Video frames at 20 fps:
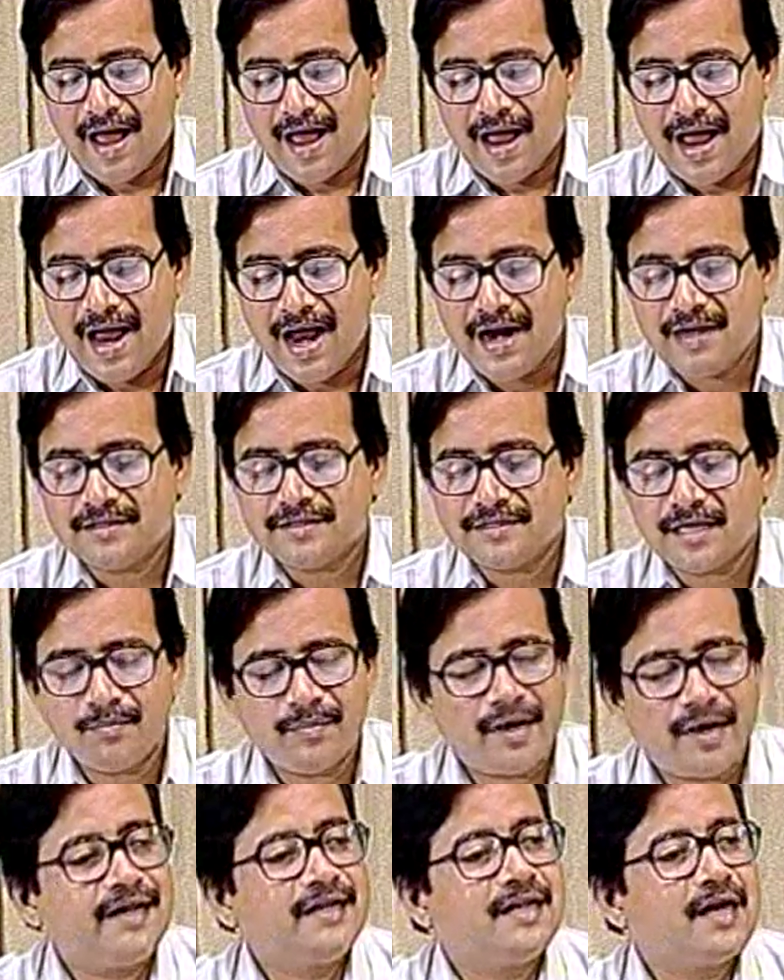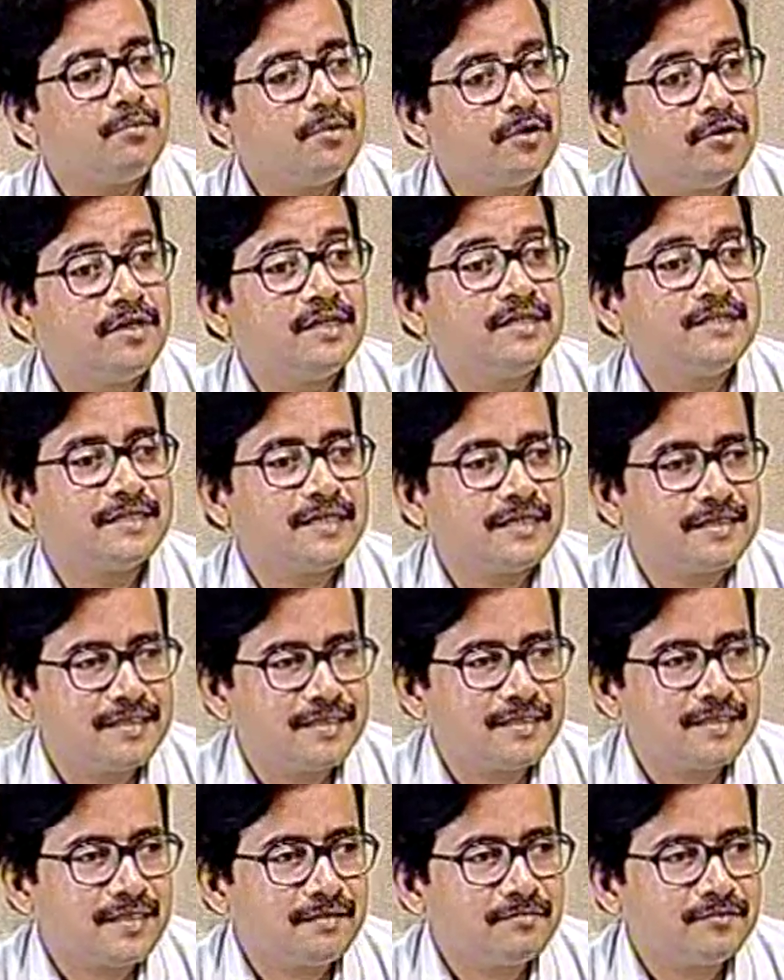and some idea about digital
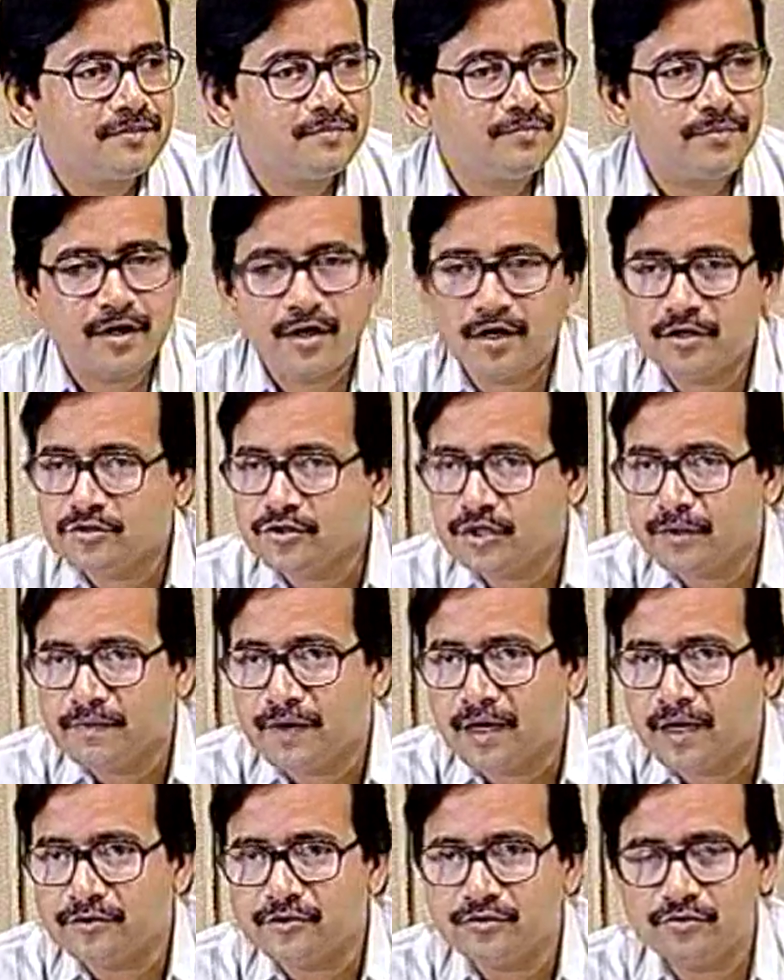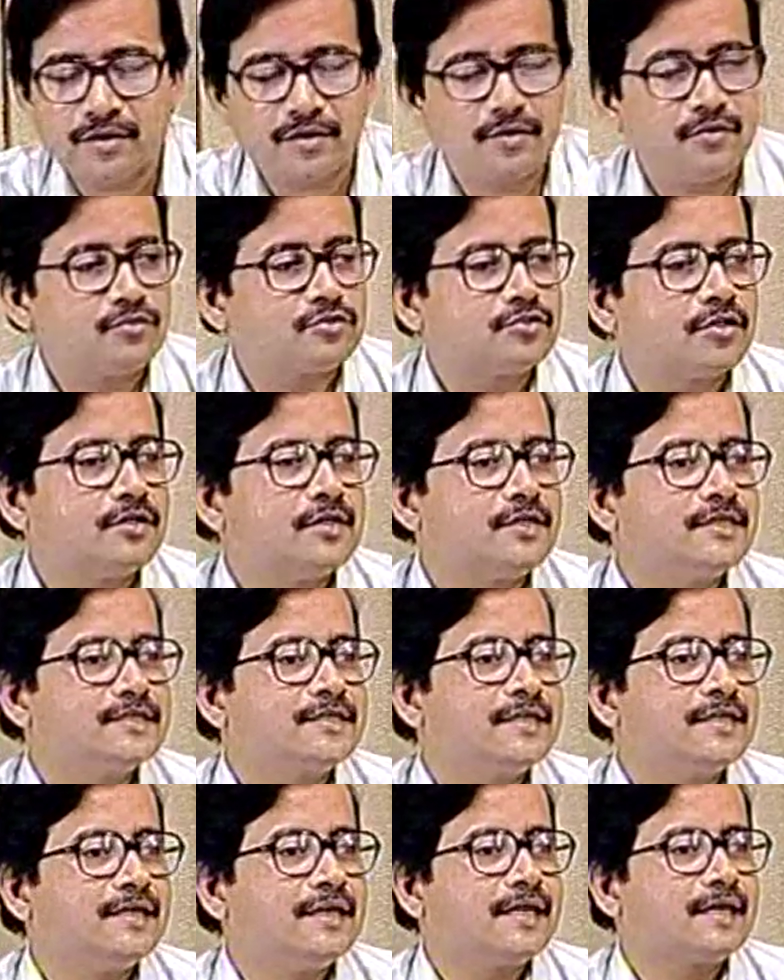systems because you have gone through a course on
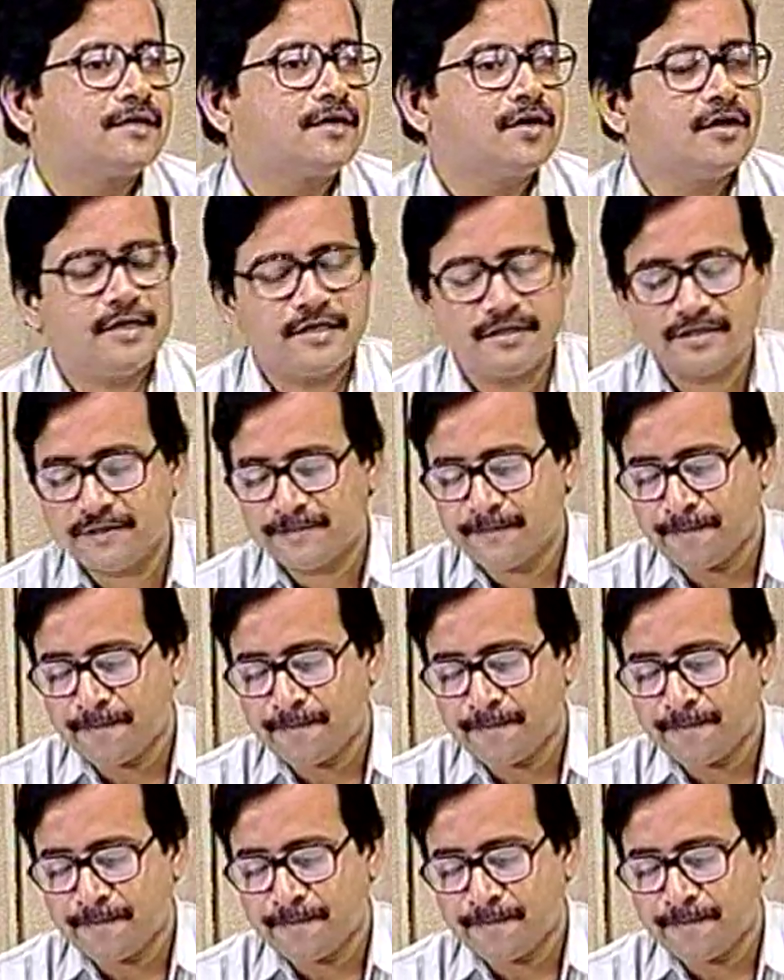digital electronics.